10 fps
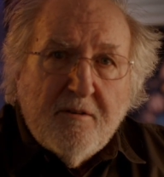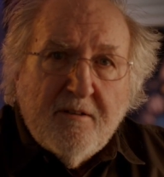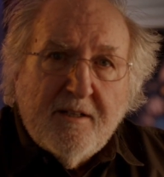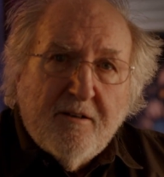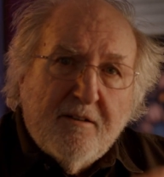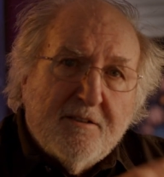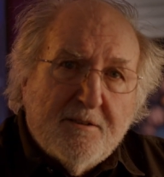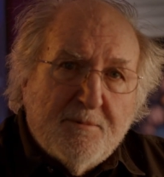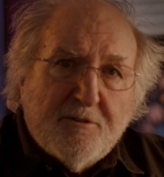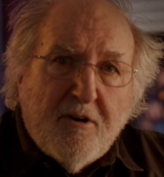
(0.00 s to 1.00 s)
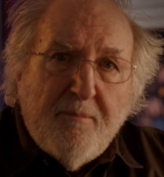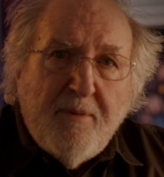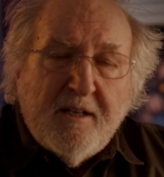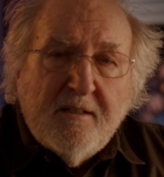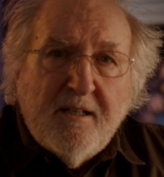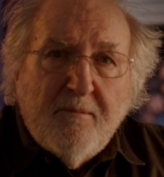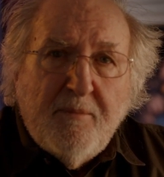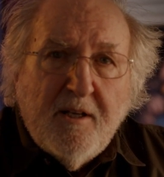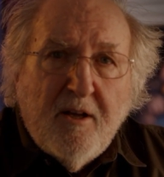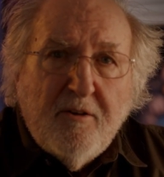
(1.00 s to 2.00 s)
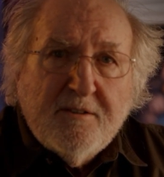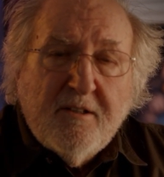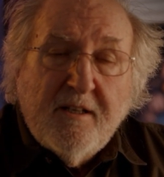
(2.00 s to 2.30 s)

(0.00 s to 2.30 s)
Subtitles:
click on the subscribe button down below so you